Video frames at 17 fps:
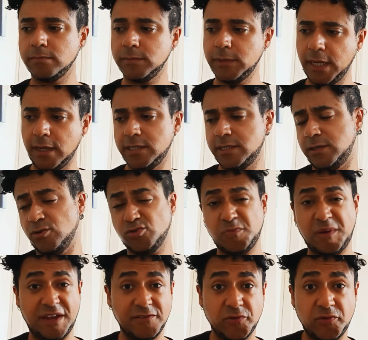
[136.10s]
Yes, I was
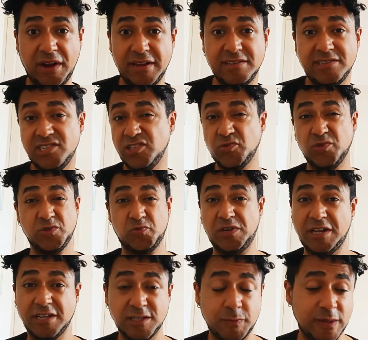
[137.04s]
paying the rent. It was
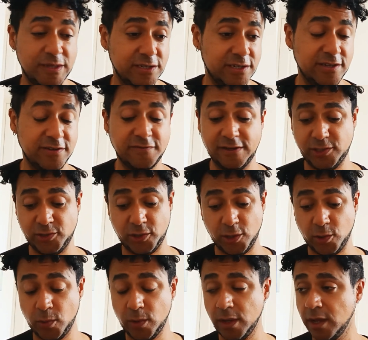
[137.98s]
really expensive, as you
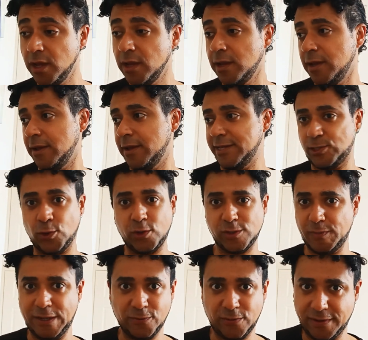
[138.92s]
know. It's
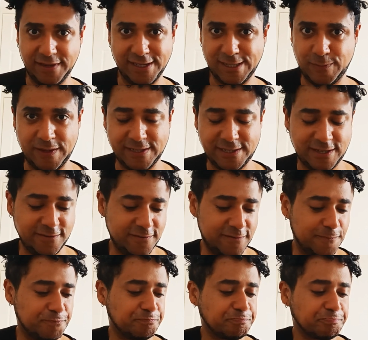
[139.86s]
always been expensive.
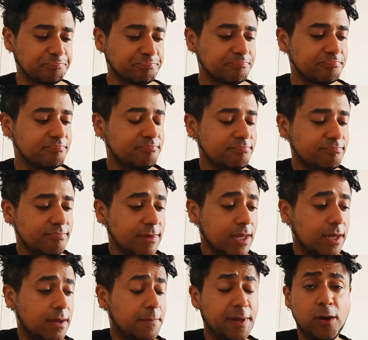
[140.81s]

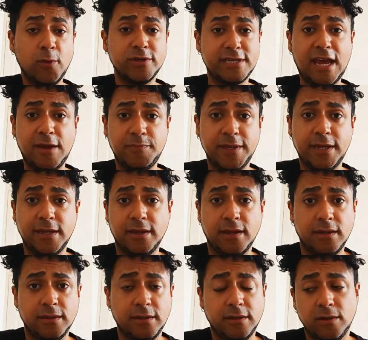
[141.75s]
But I was happy,
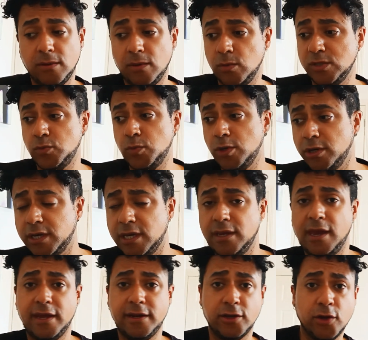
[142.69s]
I was
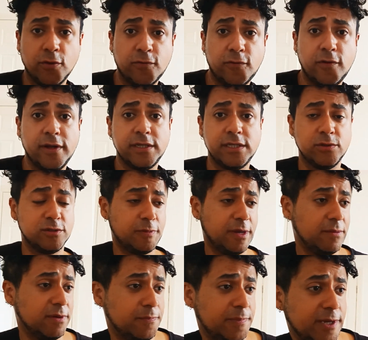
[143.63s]
working, had a girlfriend, I was
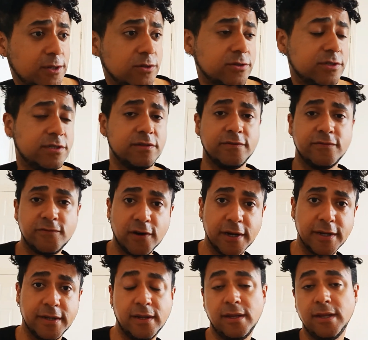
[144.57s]
paying my bills,
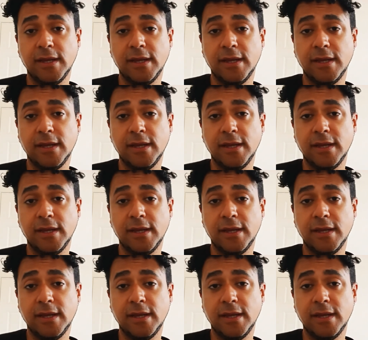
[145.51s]
fine.